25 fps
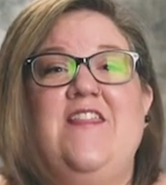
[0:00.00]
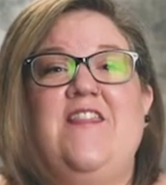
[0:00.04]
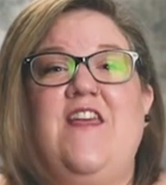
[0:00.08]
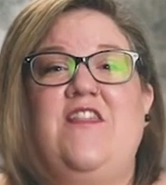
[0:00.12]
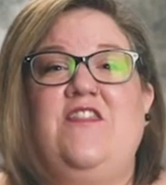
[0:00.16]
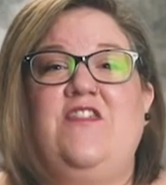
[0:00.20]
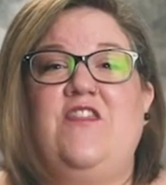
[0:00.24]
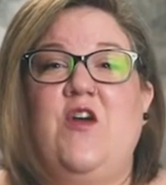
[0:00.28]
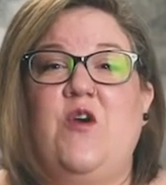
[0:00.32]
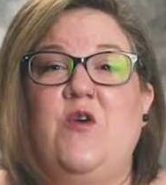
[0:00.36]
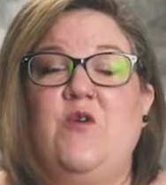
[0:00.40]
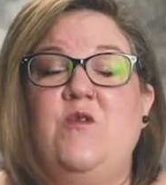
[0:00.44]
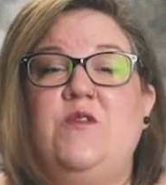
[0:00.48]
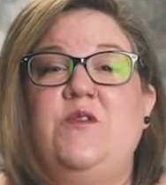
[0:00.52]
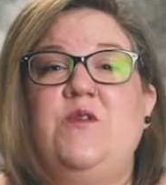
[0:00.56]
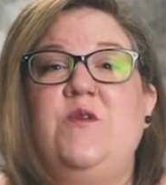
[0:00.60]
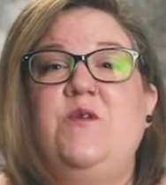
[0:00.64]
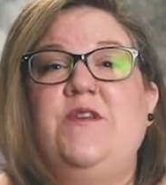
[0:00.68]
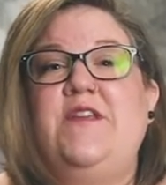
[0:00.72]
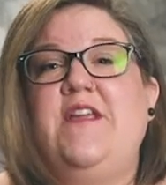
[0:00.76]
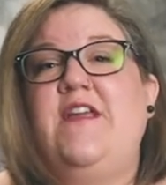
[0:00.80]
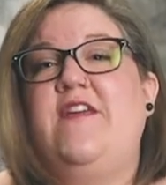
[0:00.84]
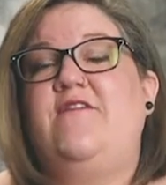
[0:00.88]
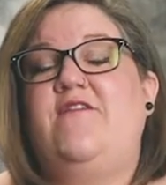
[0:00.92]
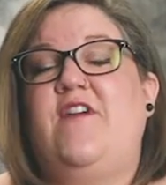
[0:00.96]
that those who
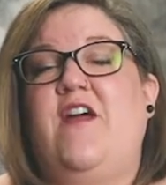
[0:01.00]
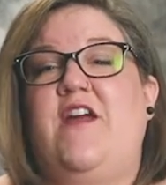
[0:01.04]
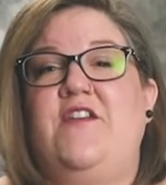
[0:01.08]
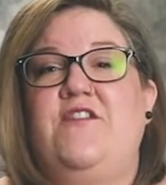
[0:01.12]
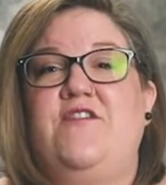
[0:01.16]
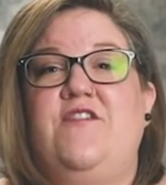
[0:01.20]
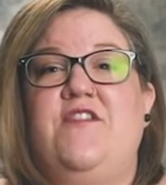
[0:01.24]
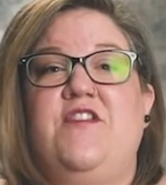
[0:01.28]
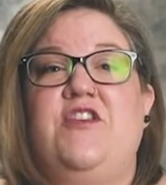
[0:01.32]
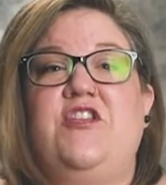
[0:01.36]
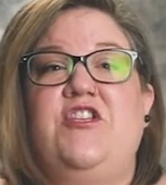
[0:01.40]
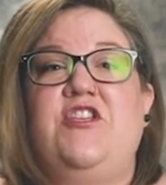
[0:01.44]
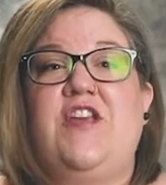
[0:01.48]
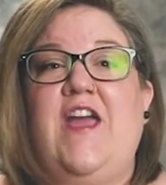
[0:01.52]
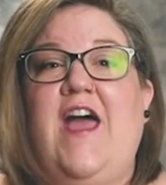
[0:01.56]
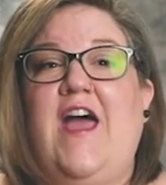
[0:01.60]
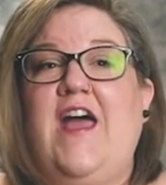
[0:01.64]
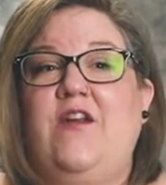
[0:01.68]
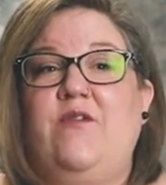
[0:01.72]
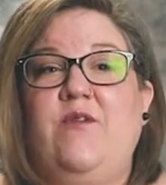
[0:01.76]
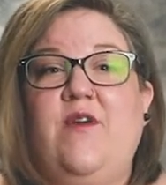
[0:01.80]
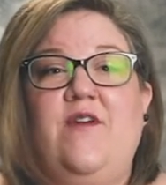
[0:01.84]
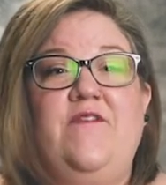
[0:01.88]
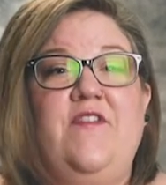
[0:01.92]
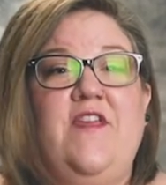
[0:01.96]
live under the
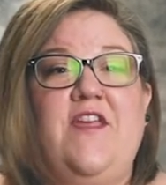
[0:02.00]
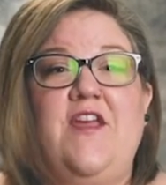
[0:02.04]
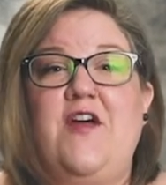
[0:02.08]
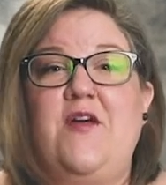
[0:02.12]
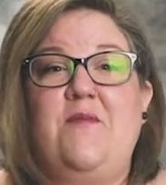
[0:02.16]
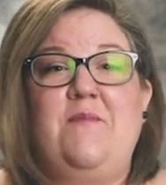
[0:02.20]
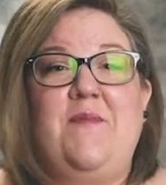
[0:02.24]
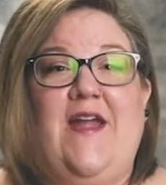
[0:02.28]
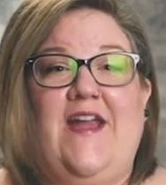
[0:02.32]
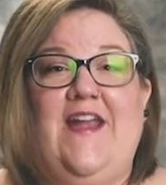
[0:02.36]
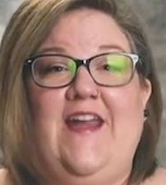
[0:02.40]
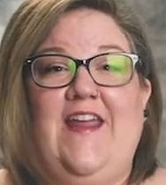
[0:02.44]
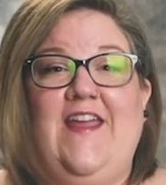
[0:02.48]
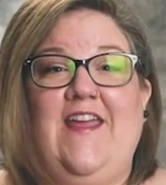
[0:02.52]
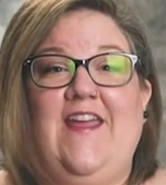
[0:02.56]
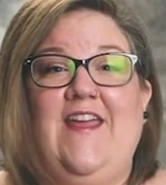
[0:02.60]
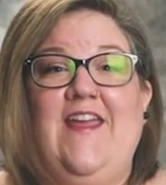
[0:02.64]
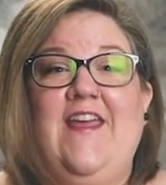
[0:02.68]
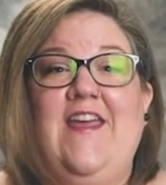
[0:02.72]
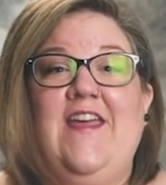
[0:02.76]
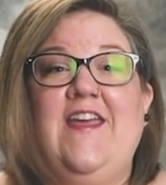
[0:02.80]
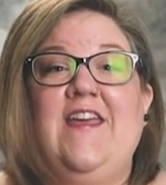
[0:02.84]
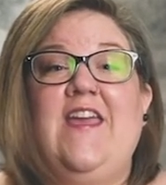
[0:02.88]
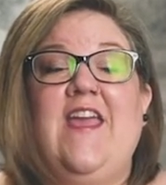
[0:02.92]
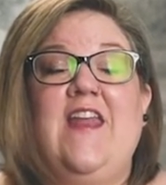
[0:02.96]
shadow of the Almighty
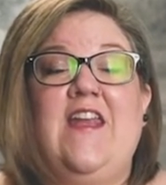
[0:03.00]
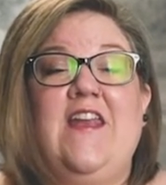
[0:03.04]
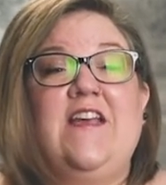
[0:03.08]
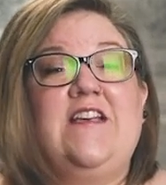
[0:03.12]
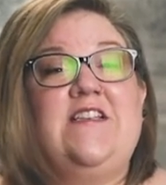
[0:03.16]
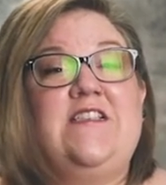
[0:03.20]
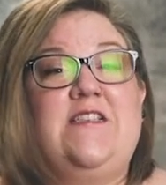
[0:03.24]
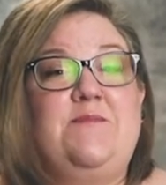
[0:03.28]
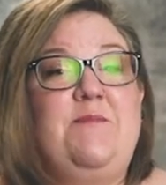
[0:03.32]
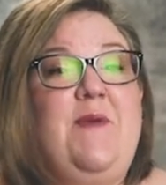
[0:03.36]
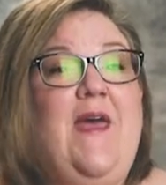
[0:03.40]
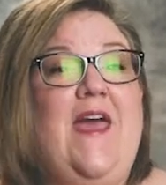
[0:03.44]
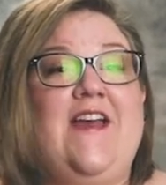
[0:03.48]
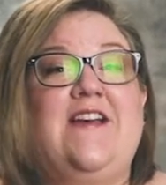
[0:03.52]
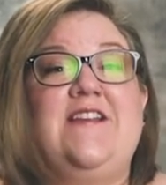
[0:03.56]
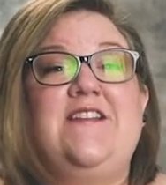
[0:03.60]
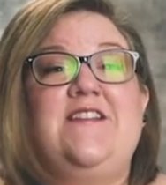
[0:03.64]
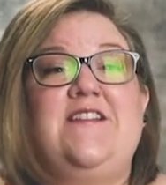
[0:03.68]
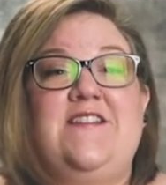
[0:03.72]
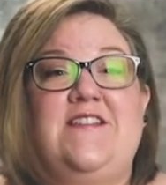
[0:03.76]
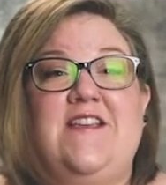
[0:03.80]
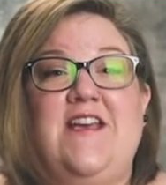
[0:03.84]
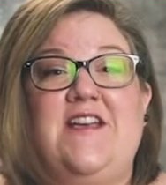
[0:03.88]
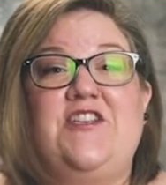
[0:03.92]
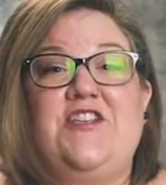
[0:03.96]
can expect
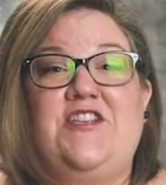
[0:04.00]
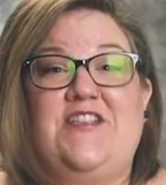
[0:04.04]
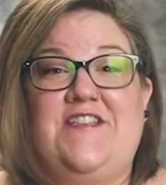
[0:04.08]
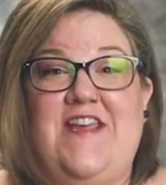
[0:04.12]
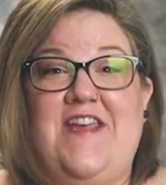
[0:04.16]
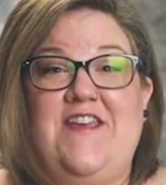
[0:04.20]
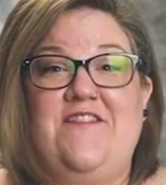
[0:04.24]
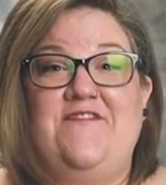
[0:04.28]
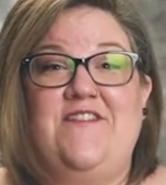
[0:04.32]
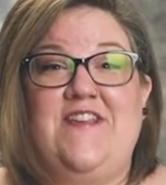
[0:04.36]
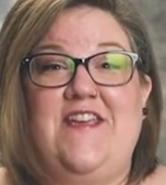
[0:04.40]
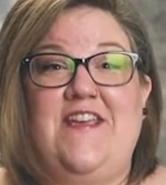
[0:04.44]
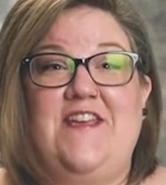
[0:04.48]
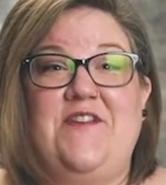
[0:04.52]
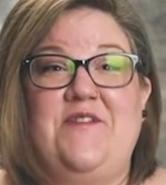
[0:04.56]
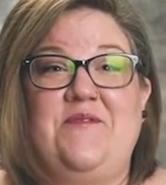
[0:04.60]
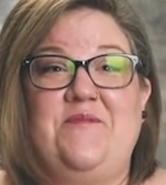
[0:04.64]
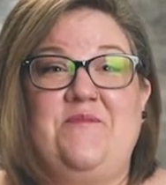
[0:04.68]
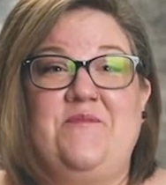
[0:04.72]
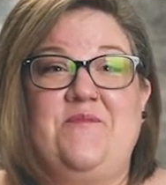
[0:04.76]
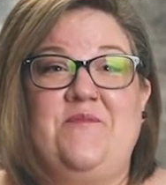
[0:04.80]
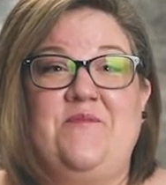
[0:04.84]
such safety.